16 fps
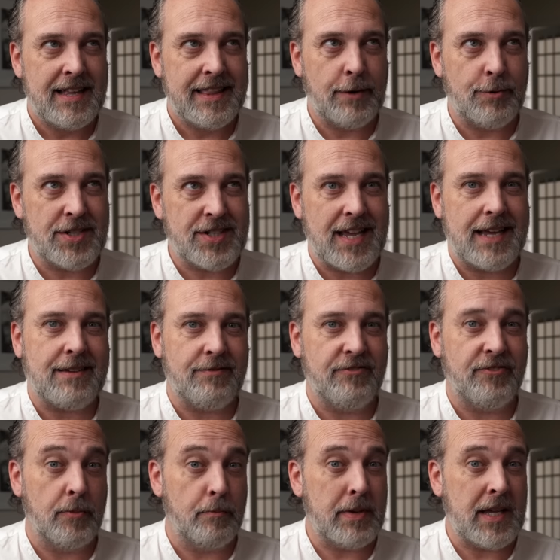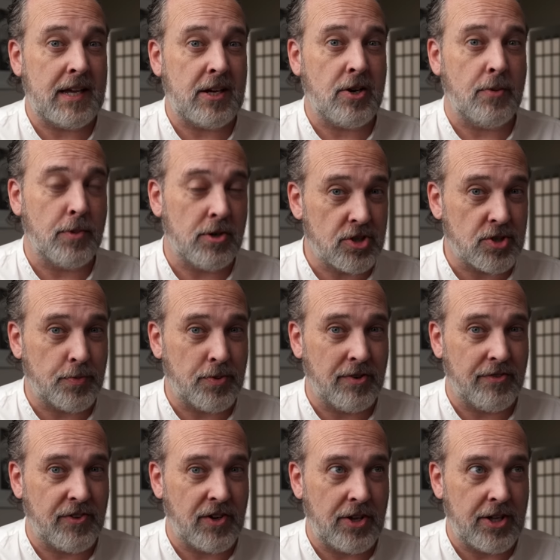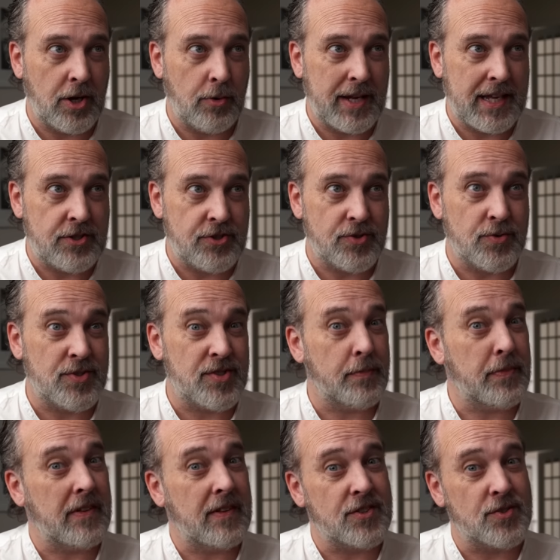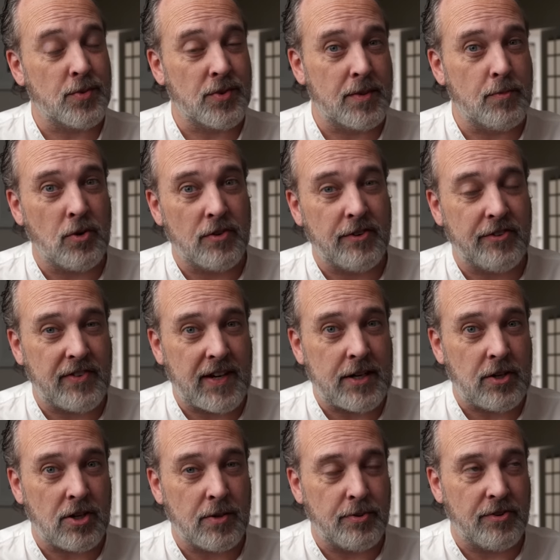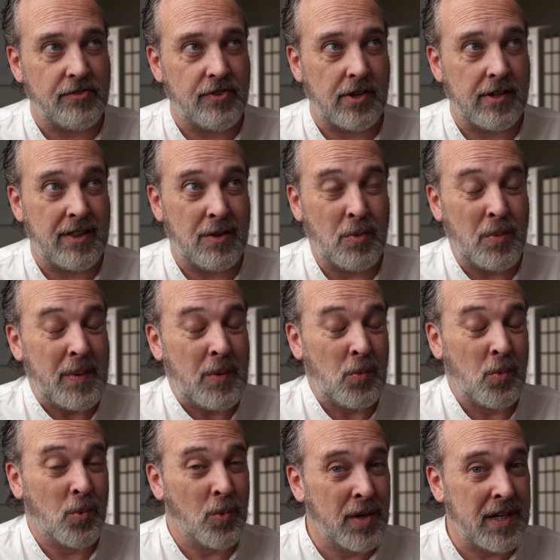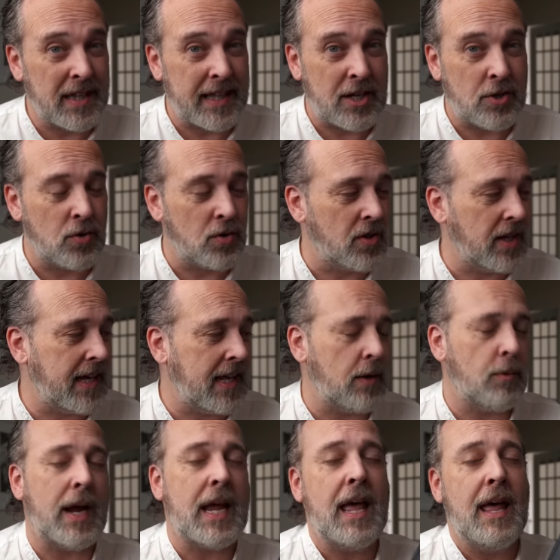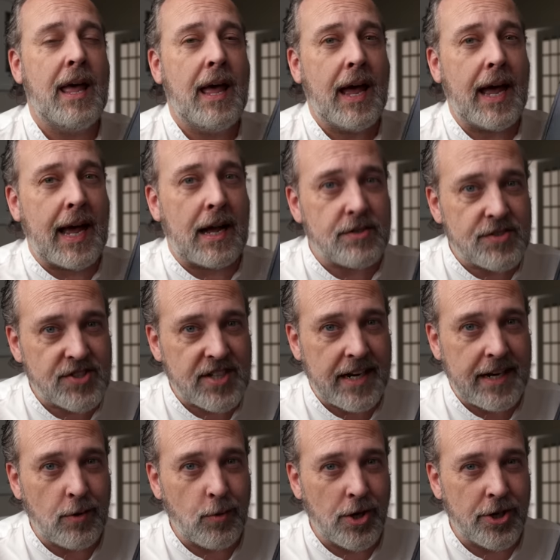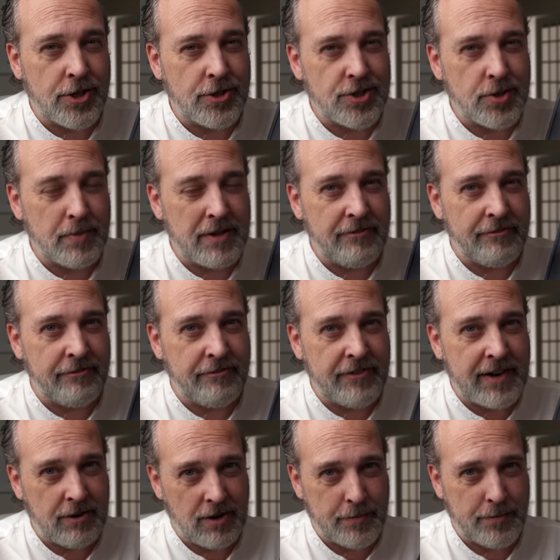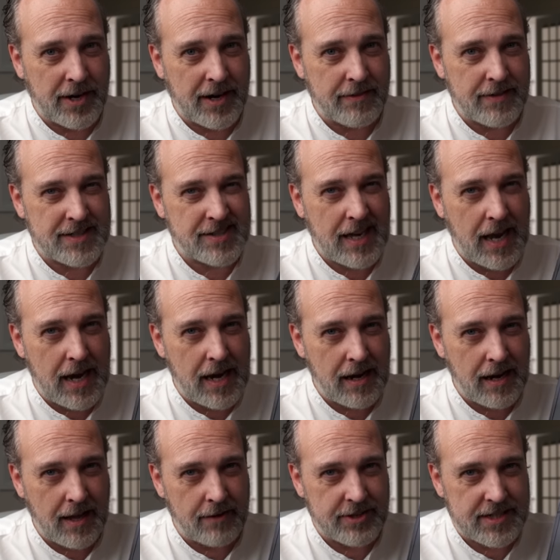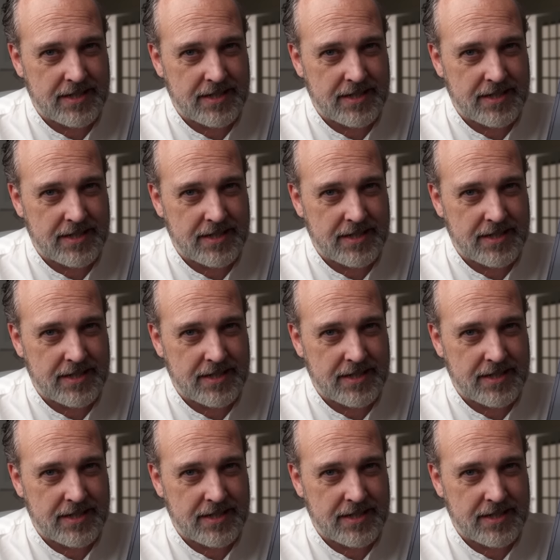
that would take them from being commercial portfolio into something that's really more of a fine art portfolio that would be really cool. Anyway, outstanding work. You should be very proud of this. Love